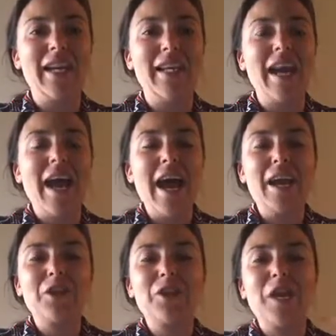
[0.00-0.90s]
And
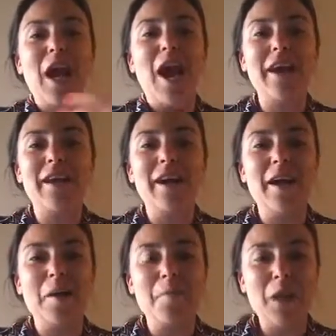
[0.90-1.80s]
actually,
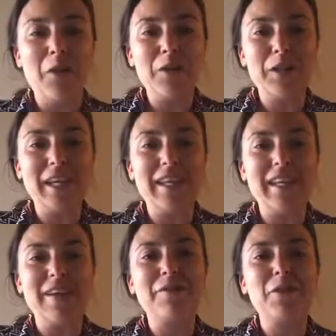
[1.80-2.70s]
I was lucky enough